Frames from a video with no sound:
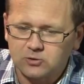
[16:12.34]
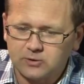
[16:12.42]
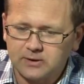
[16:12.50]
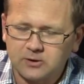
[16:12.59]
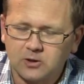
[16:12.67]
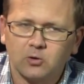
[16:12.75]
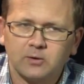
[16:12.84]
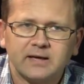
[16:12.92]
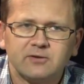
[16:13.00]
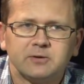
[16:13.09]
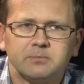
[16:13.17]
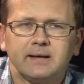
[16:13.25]
you can clone
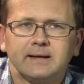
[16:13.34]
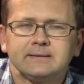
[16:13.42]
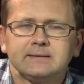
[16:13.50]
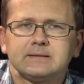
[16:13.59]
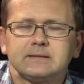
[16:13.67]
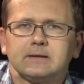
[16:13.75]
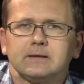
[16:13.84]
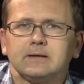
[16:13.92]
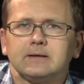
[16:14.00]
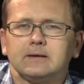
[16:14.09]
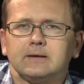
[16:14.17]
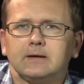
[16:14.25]
every plant
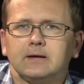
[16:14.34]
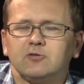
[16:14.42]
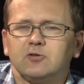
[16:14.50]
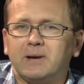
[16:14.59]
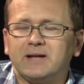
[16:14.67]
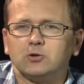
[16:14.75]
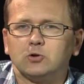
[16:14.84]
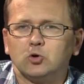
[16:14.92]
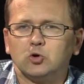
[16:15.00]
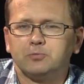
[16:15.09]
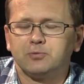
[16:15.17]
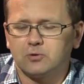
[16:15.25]

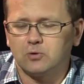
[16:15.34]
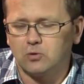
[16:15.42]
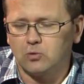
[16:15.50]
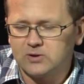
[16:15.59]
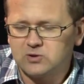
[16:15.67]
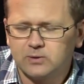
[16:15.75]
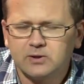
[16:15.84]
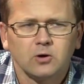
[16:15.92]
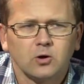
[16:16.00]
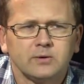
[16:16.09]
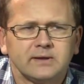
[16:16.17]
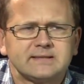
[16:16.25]
group. What we
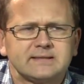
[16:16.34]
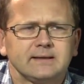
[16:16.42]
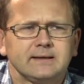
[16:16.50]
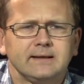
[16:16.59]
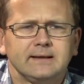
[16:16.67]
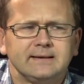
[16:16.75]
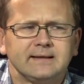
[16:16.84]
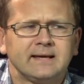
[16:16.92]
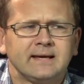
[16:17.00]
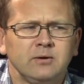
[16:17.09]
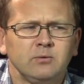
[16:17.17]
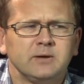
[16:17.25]
clone is the
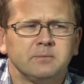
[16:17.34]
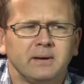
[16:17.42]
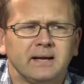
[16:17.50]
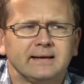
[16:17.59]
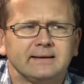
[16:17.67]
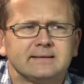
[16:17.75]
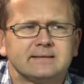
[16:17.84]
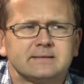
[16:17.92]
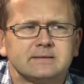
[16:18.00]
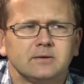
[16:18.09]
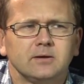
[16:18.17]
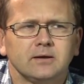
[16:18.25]
kiwi
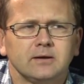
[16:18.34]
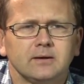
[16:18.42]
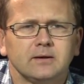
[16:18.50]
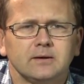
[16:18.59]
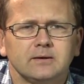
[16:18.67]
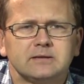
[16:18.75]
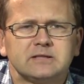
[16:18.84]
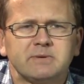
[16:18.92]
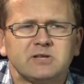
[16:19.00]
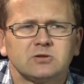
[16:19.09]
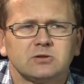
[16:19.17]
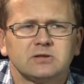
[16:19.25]
plant.
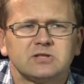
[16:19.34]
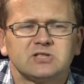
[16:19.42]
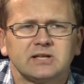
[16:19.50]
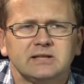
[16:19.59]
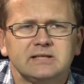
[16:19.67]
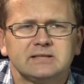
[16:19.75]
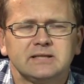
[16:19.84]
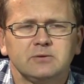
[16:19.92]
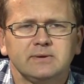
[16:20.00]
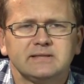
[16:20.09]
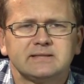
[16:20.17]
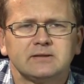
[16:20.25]
Special Chinese
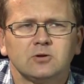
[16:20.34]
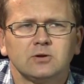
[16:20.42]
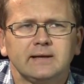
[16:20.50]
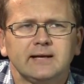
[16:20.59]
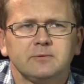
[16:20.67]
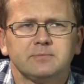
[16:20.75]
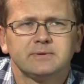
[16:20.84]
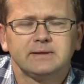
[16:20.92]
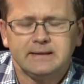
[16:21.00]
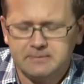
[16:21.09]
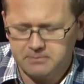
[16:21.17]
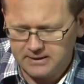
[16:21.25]
kiwis in our lab
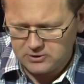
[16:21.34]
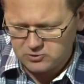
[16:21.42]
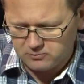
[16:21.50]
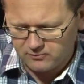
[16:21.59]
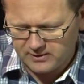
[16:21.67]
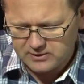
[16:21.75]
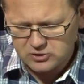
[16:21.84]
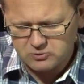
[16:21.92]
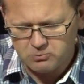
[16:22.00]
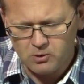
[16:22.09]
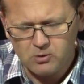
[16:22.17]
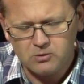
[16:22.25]
in Belgium, very
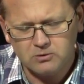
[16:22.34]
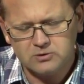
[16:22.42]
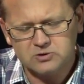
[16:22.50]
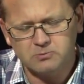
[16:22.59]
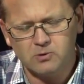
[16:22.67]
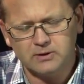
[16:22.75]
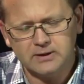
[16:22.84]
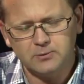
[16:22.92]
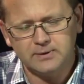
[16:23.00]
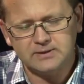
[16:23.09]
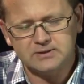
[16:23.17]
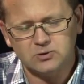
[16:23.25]
small
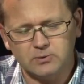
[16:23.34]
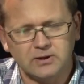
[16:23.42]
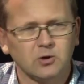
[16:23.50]
kiwis